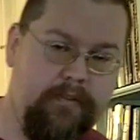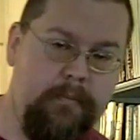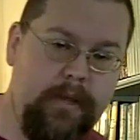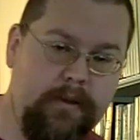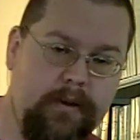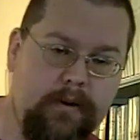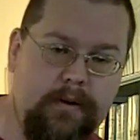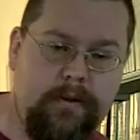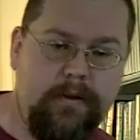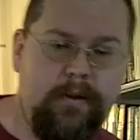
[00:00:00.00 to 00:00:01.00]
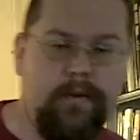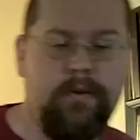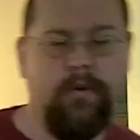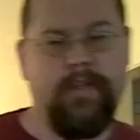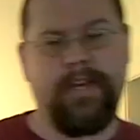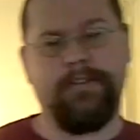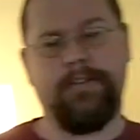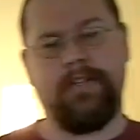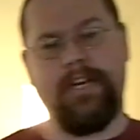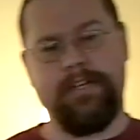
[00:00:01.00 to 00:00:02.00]
familiar with
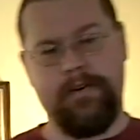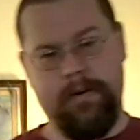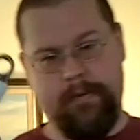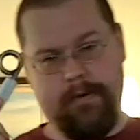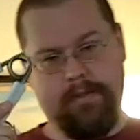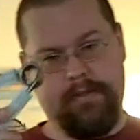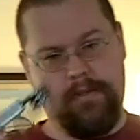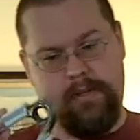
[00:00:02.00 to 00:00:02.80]
exercise grippers.